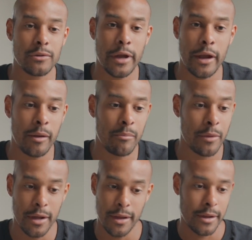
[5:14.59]
game,
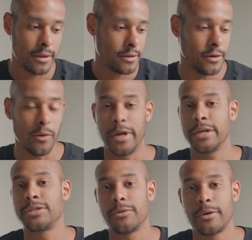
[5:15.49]
you know,
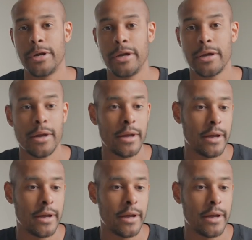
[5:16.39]
history.